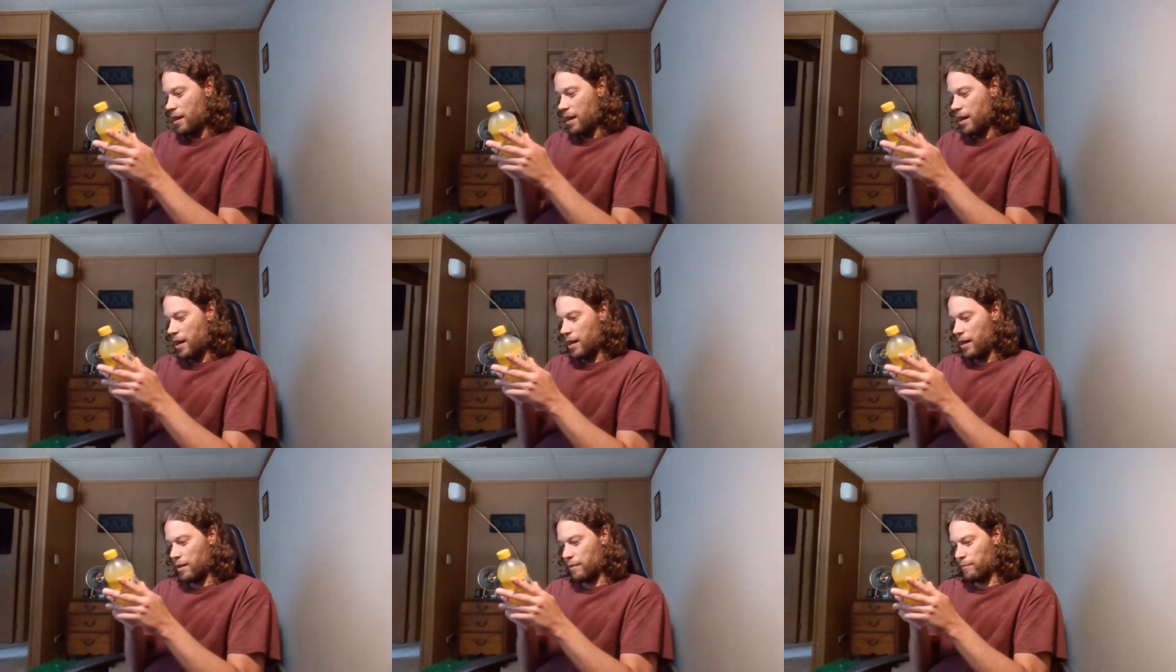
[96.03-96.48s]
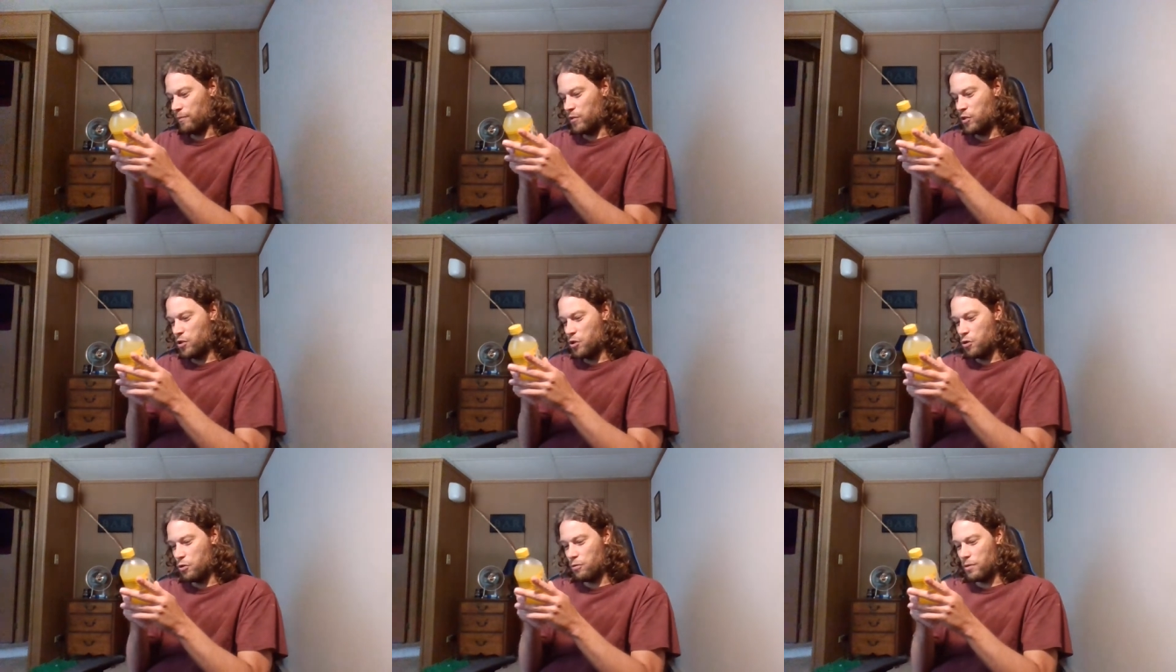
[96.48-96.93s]
uh,
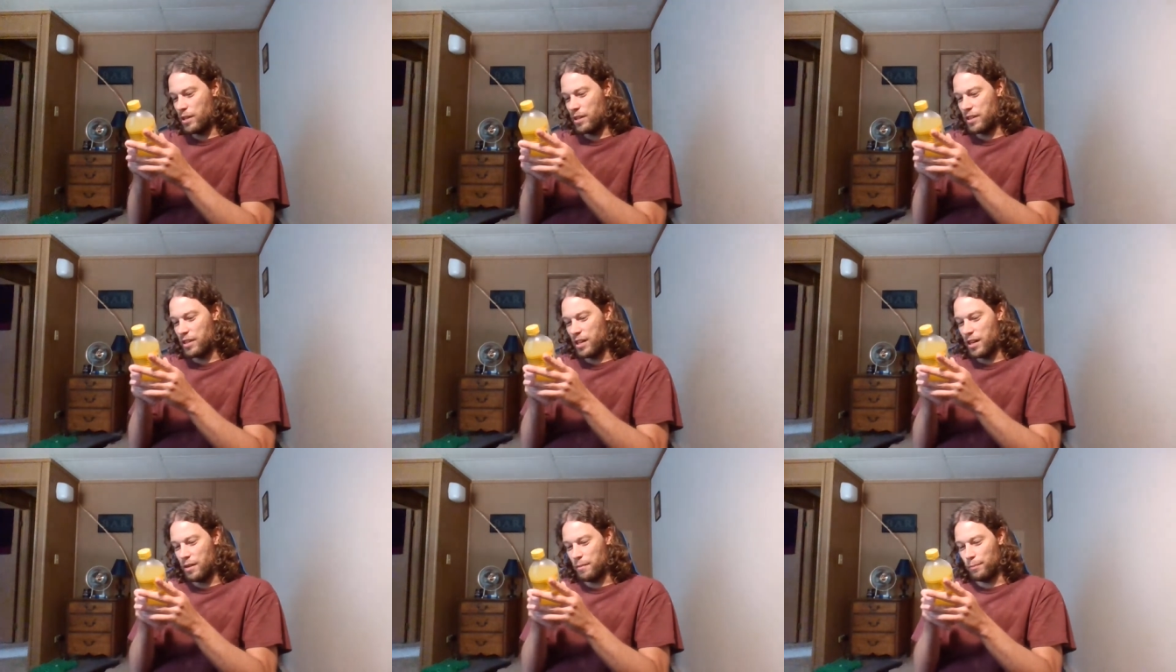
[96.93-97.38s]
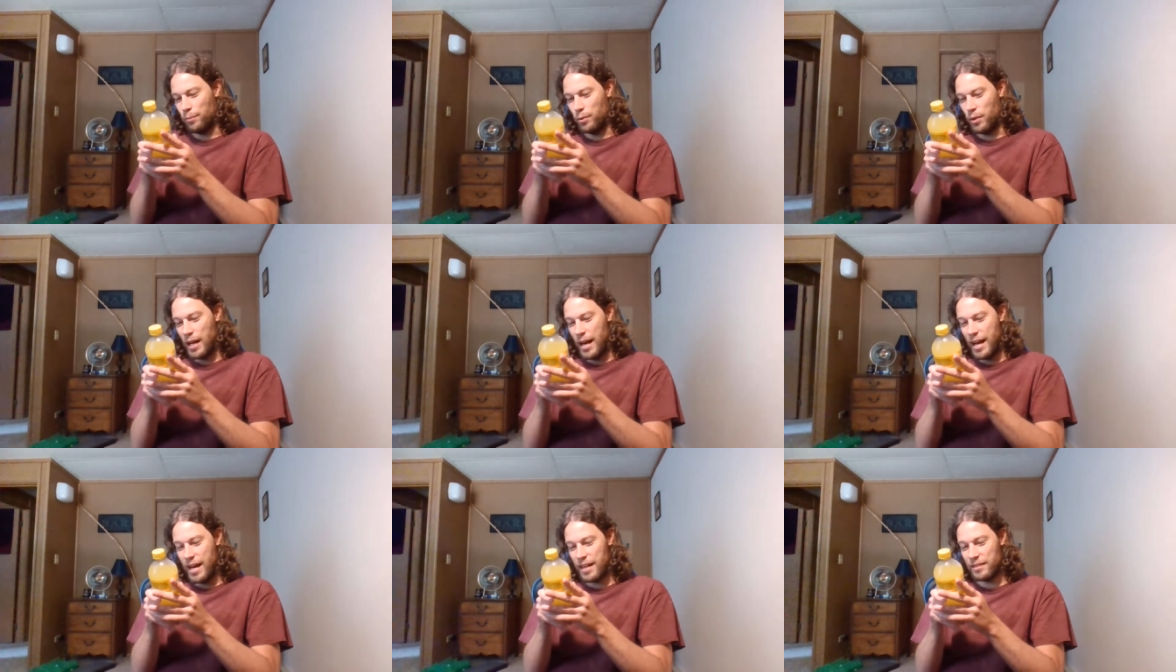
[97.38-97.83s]
due with a
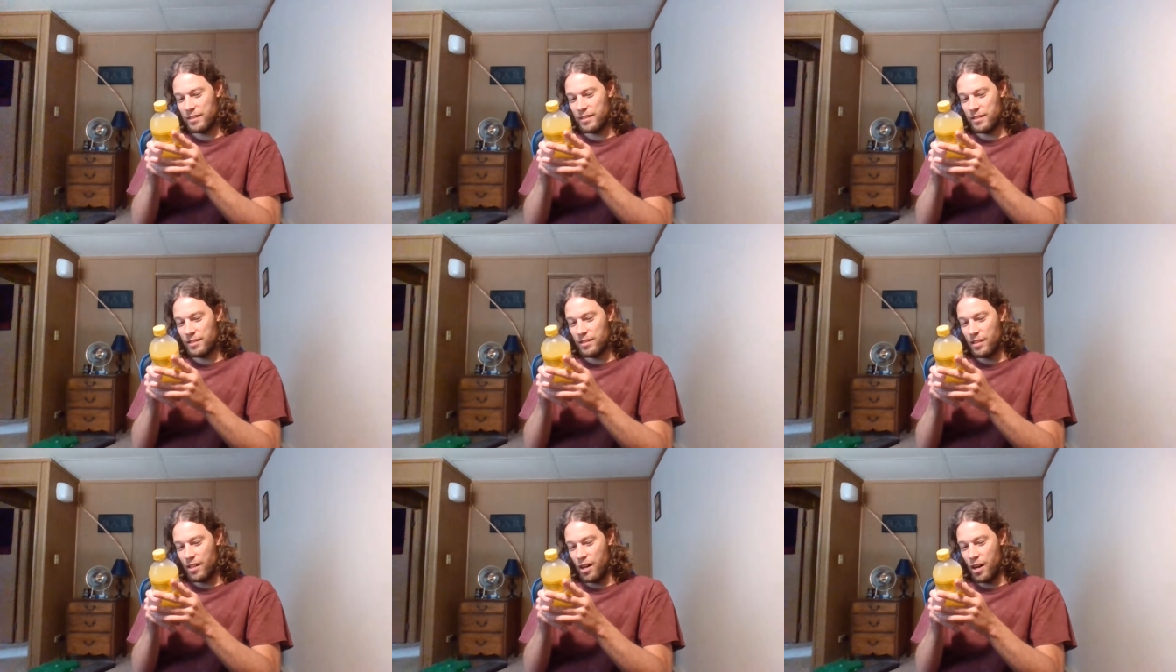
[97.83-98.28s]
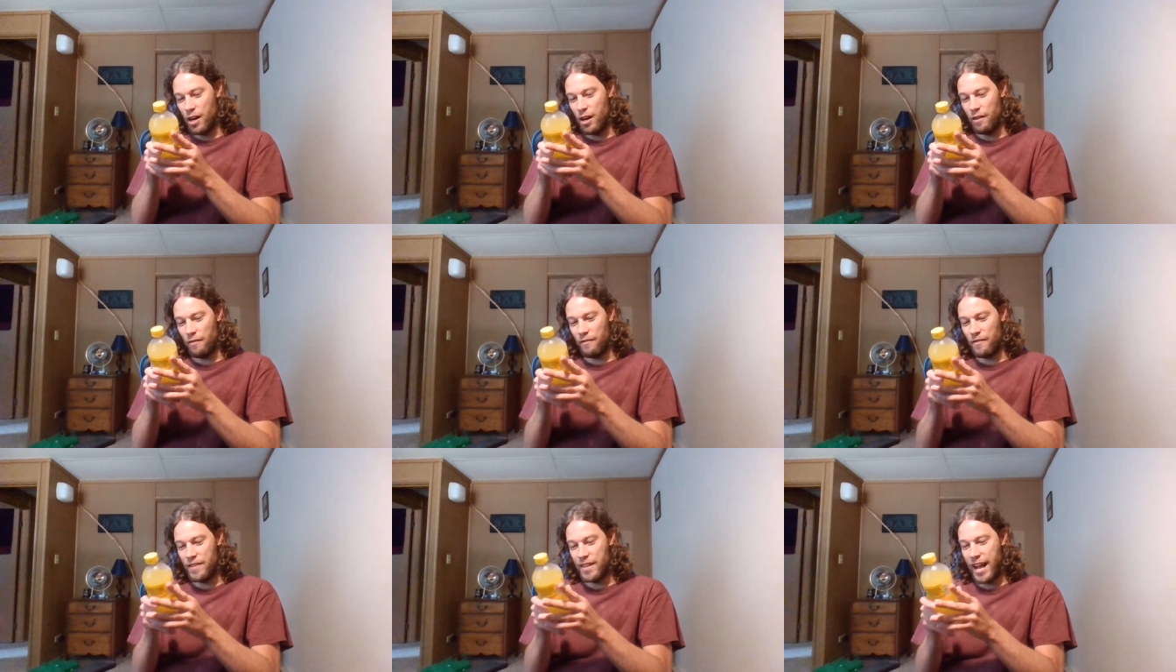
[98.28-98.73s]
blast
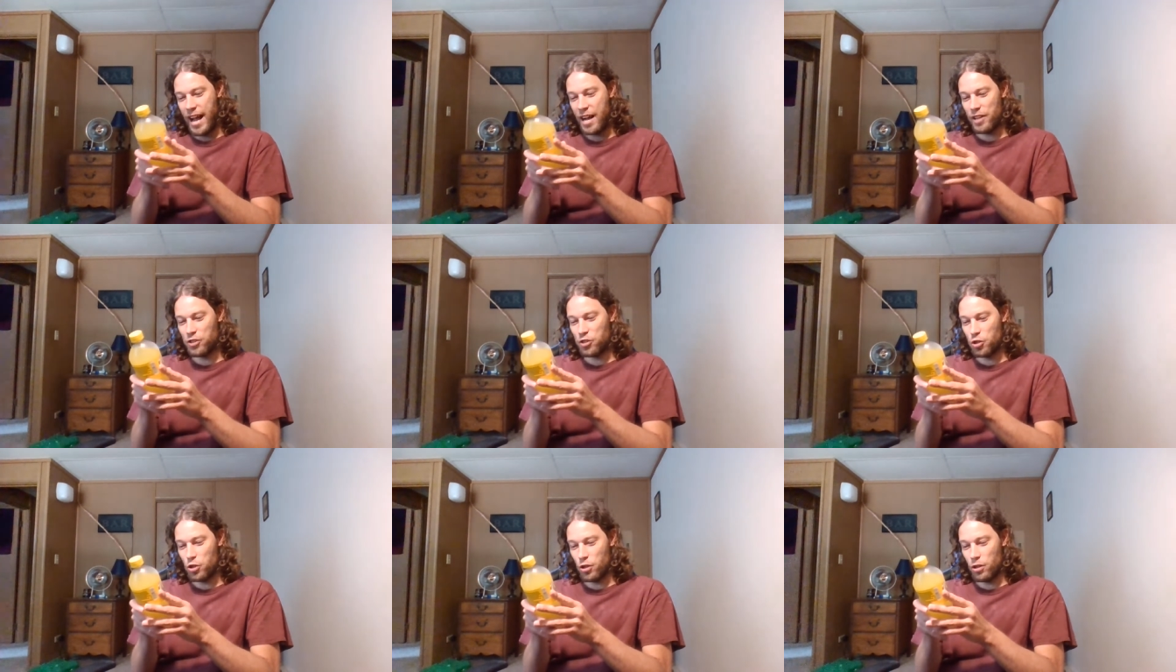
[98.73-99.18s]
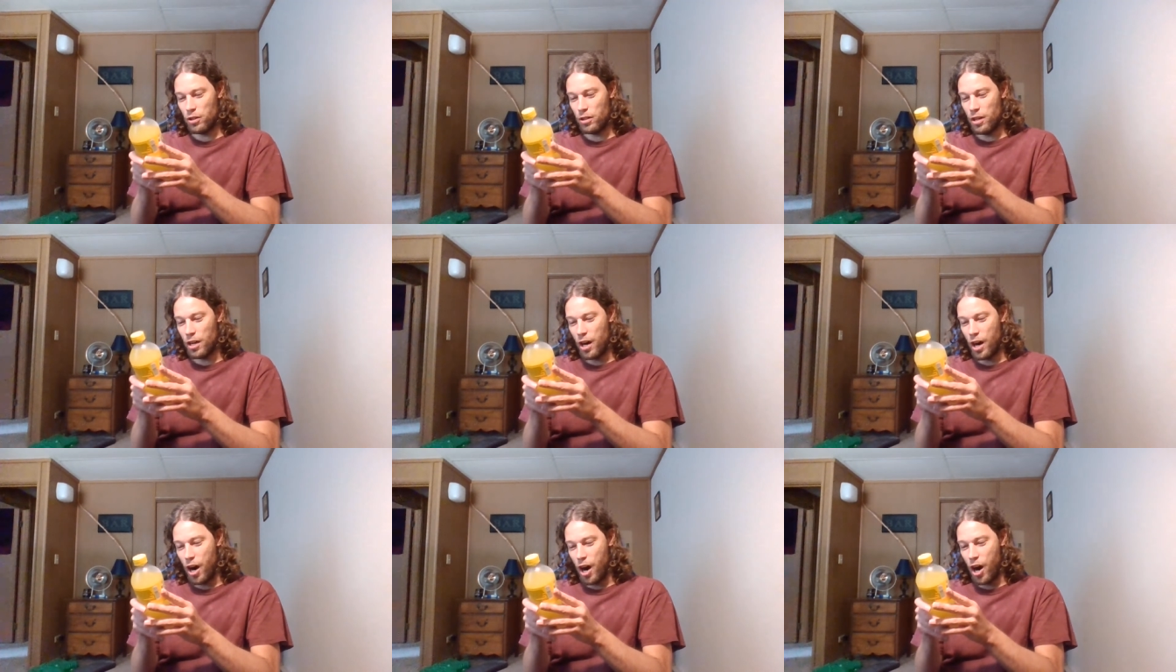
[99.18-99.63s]
of natural